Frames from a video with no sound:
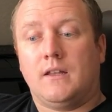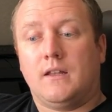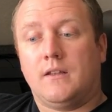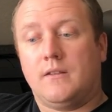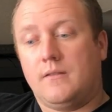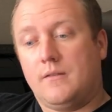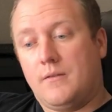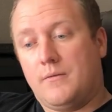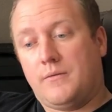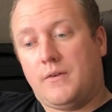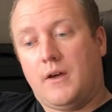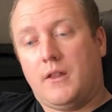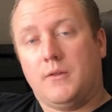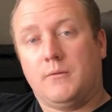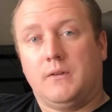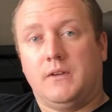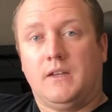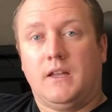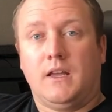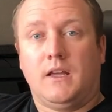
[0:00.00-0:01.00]
the
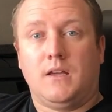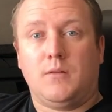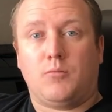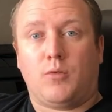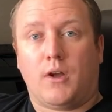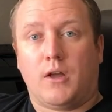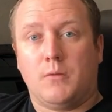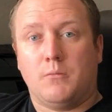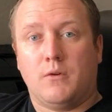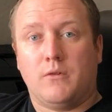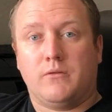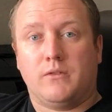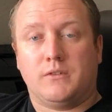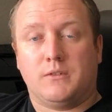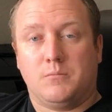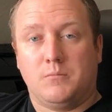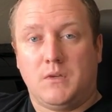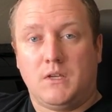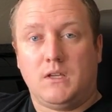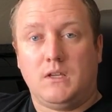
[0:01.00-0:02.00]
following day brought him over
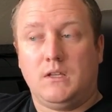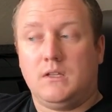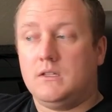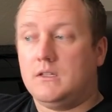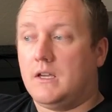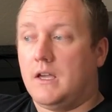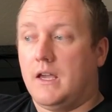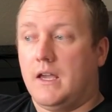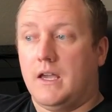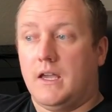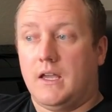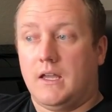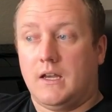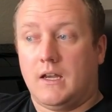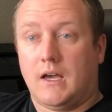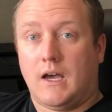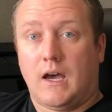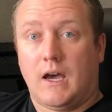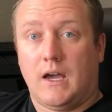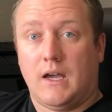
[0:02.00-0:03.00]
to me, and
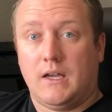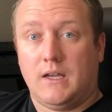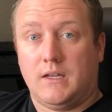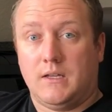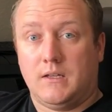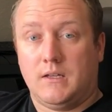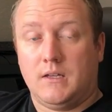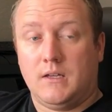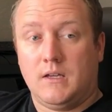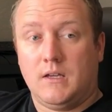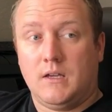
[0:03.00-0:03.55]
I